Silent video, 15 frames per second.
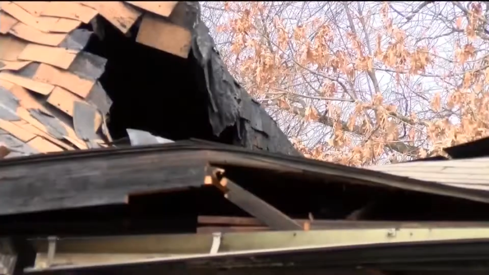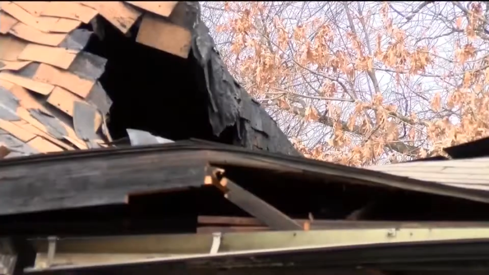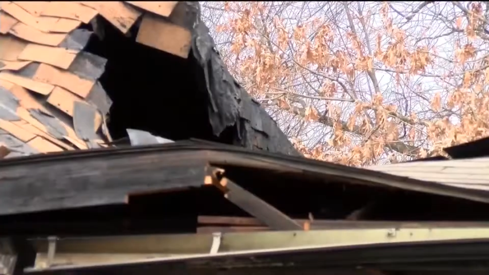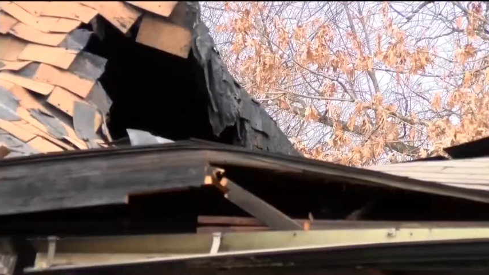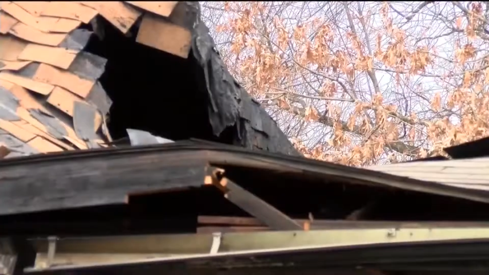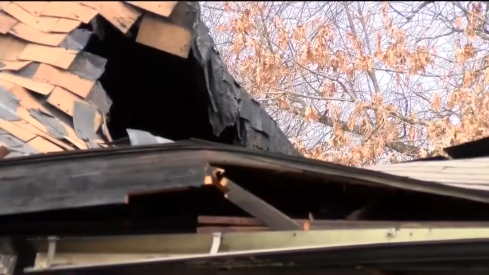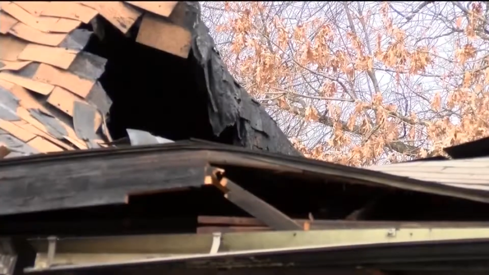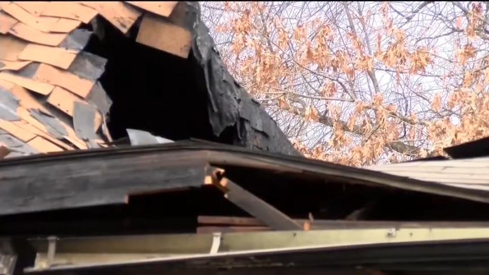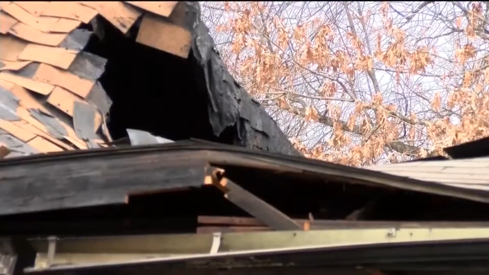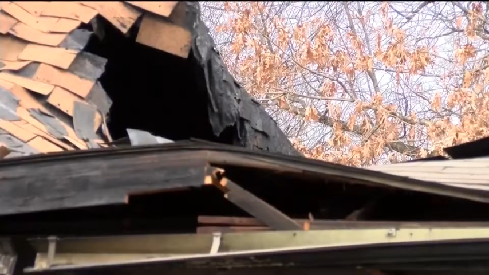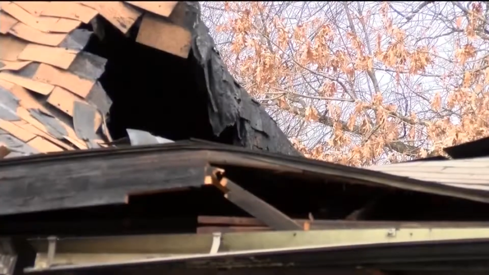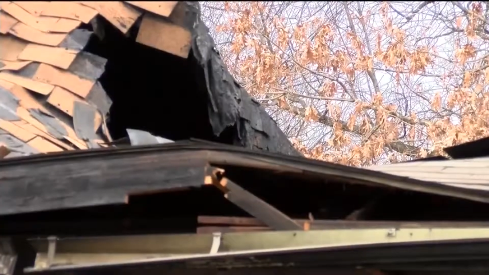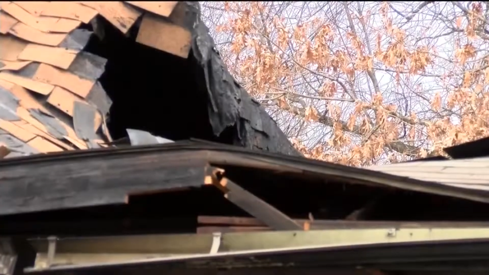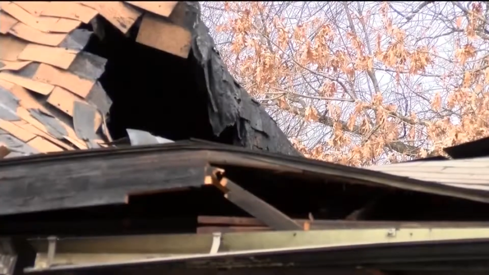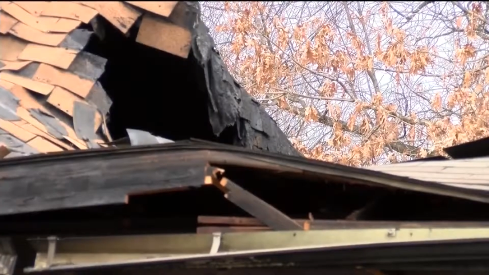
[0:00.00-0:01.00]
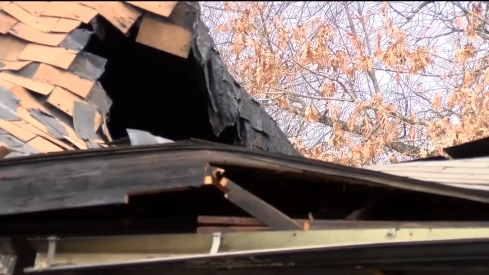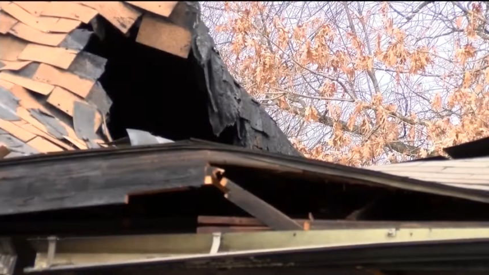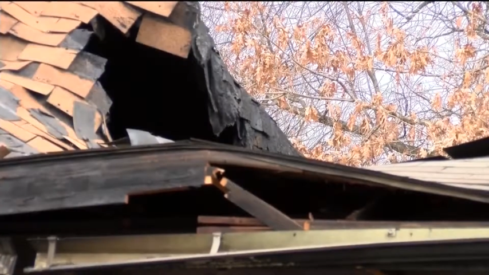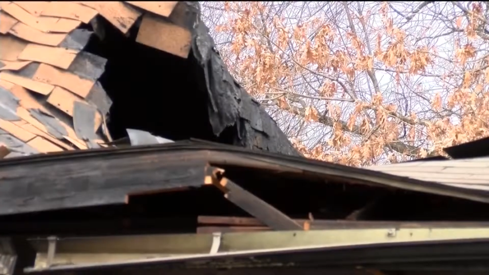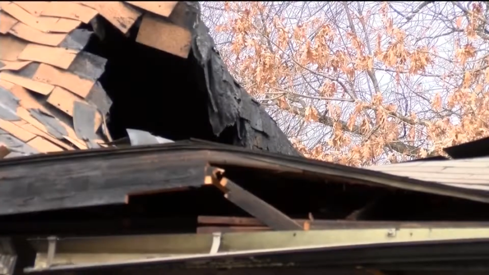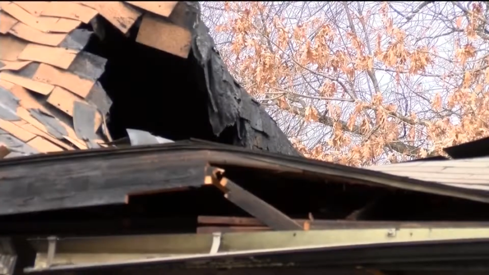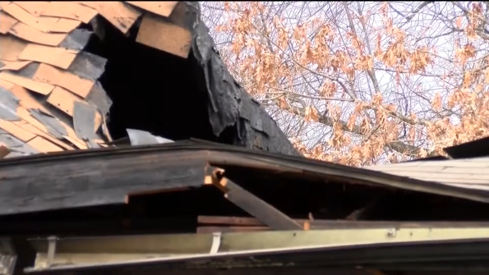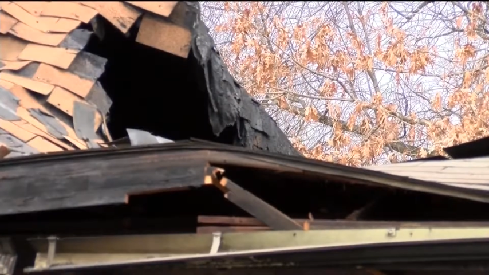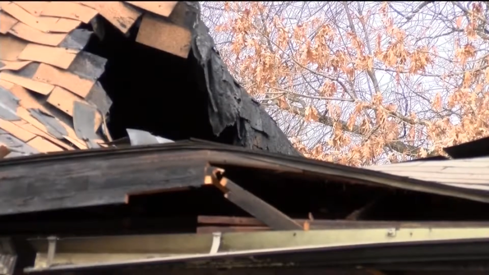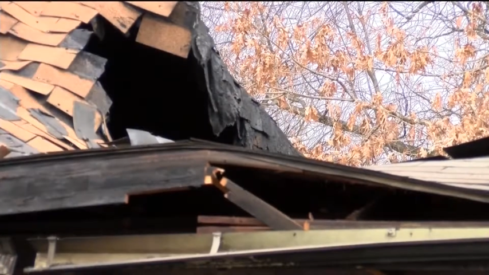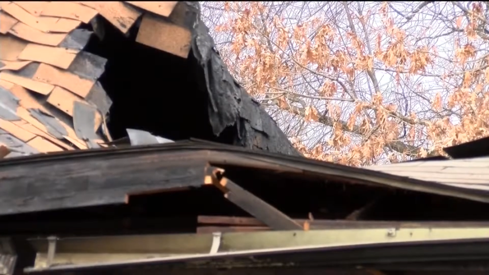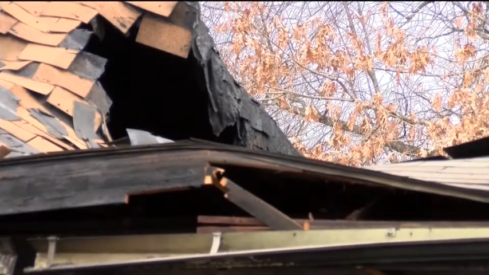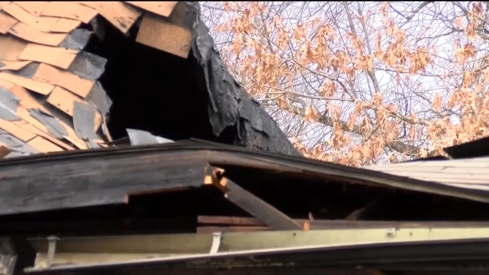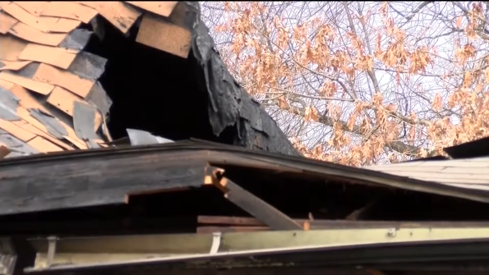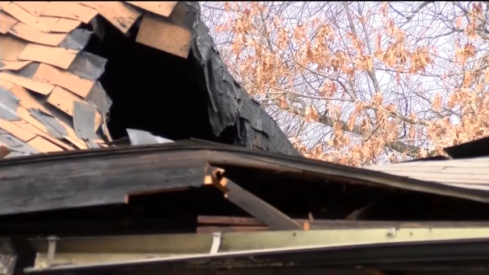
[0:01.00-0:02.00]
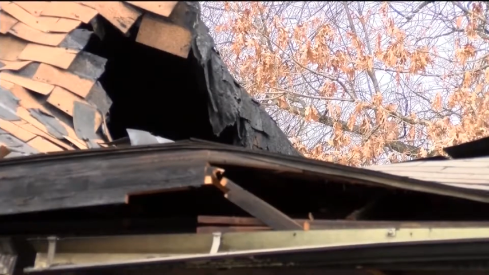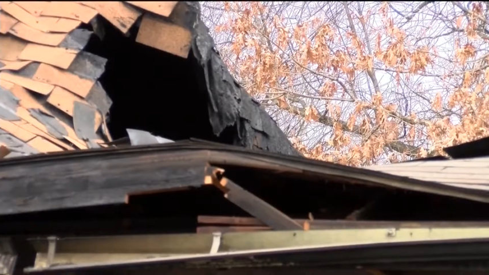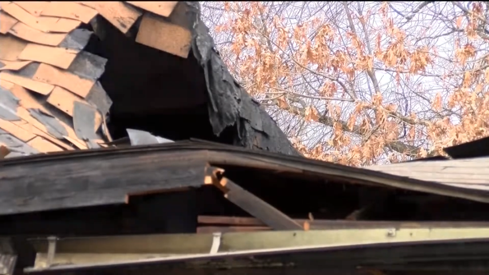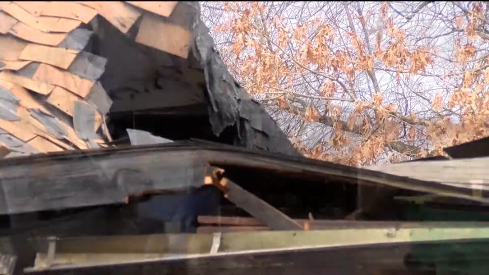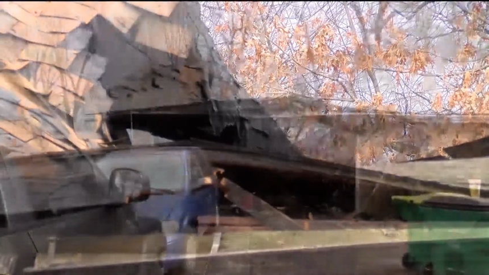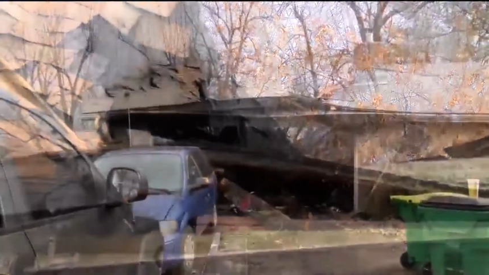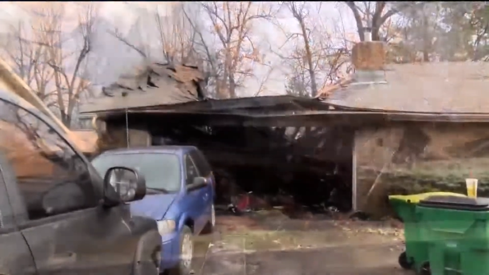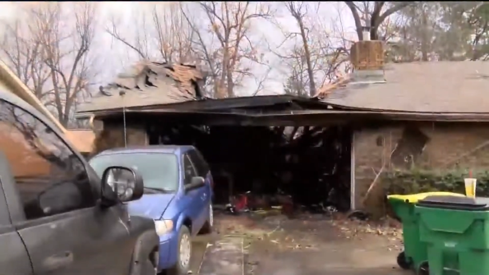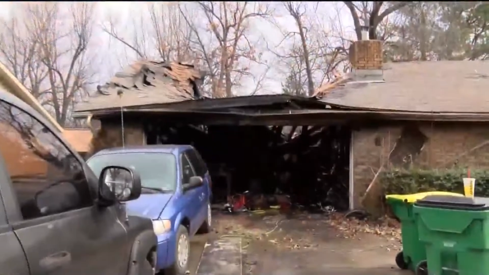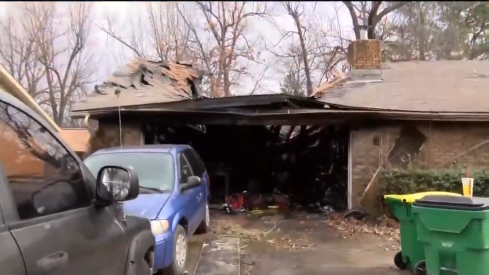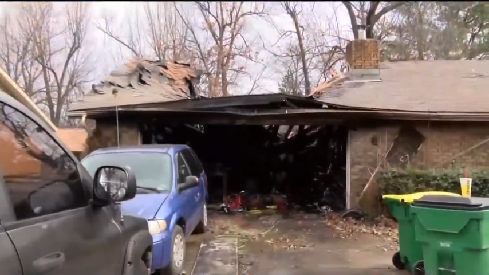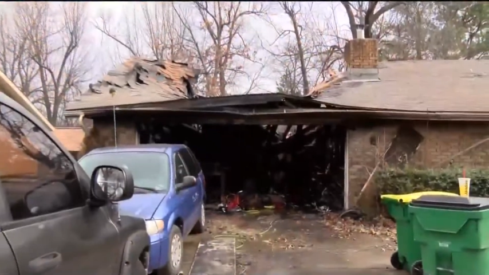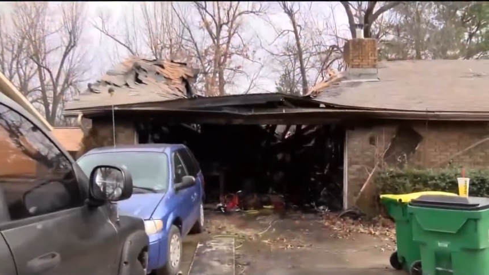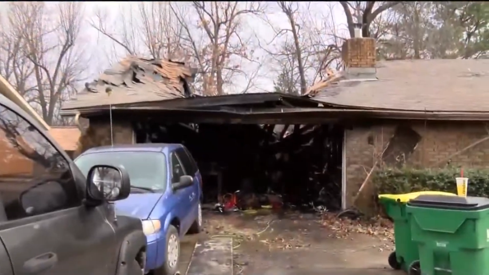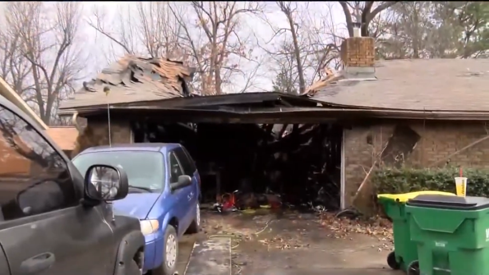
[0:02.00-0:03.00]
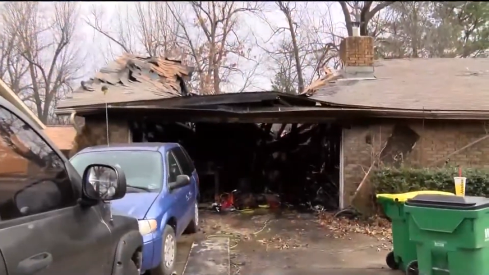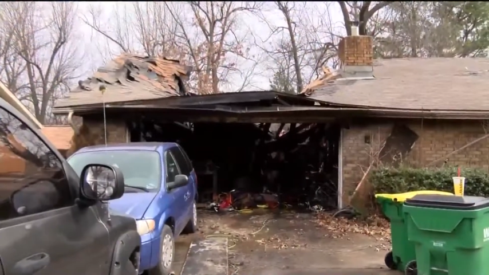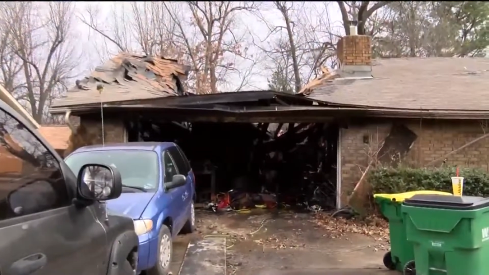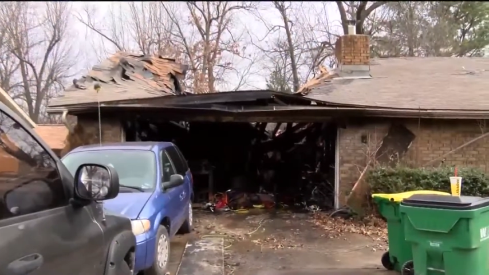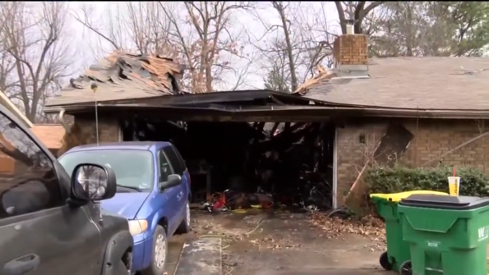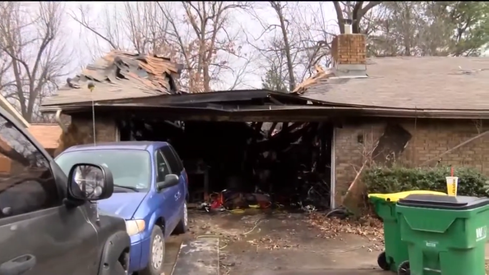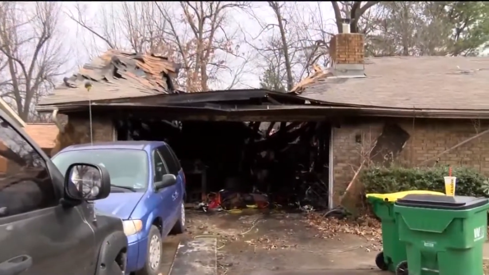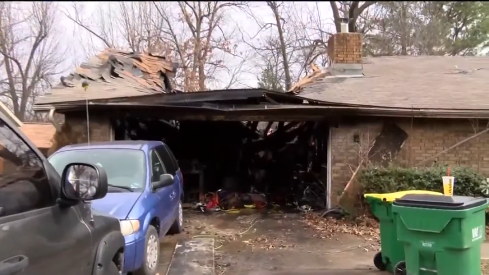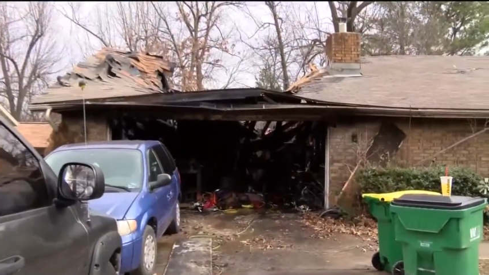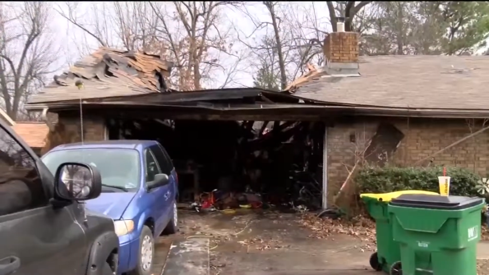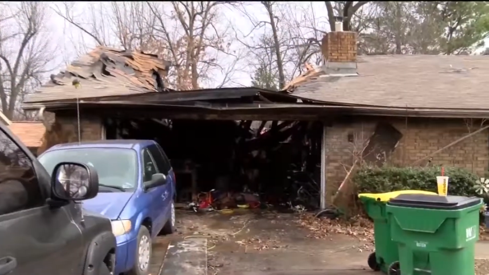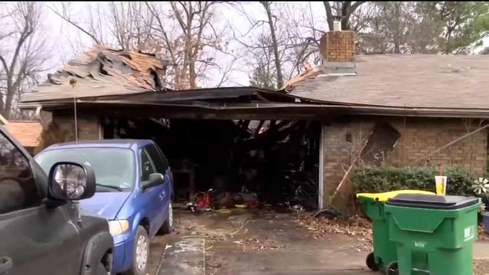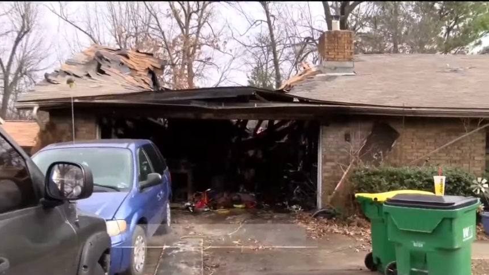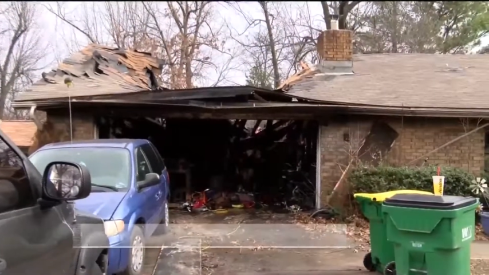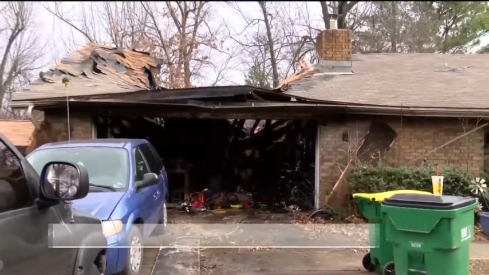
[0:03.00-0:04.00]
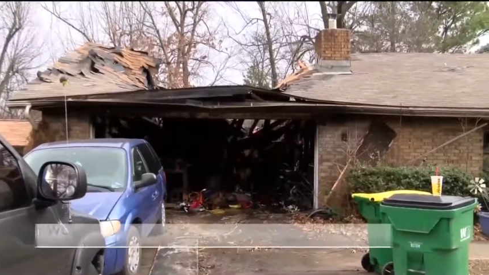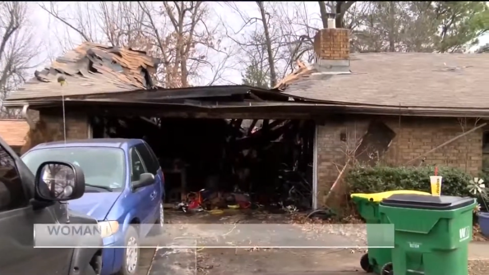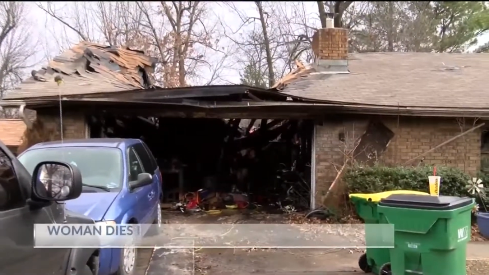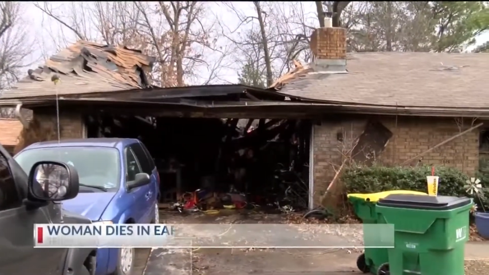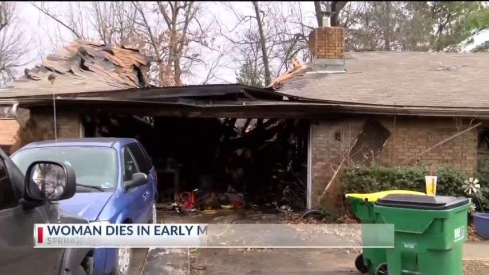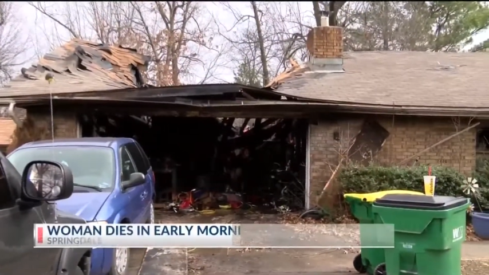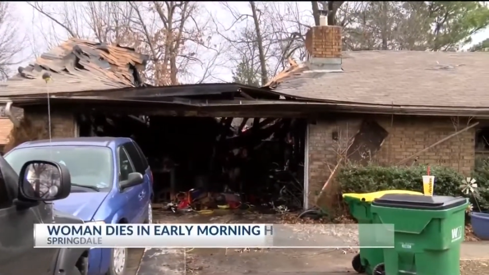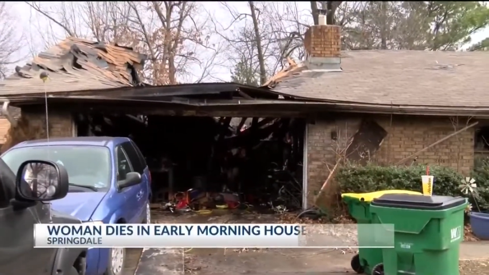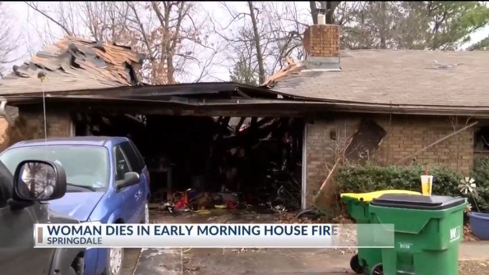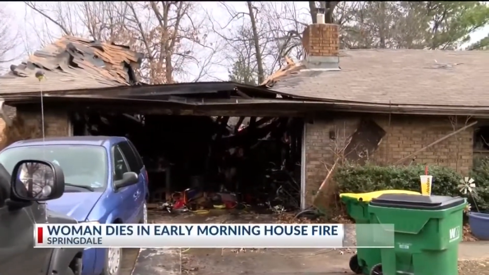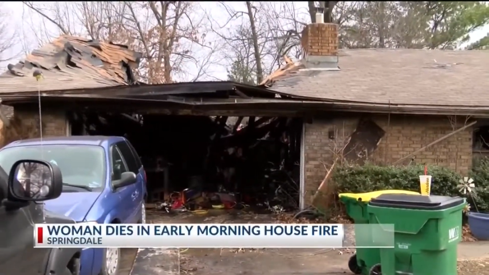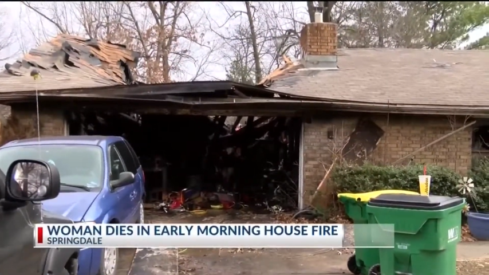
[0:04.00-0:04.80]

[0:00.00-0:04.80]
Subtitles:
[unreadable: no face in view]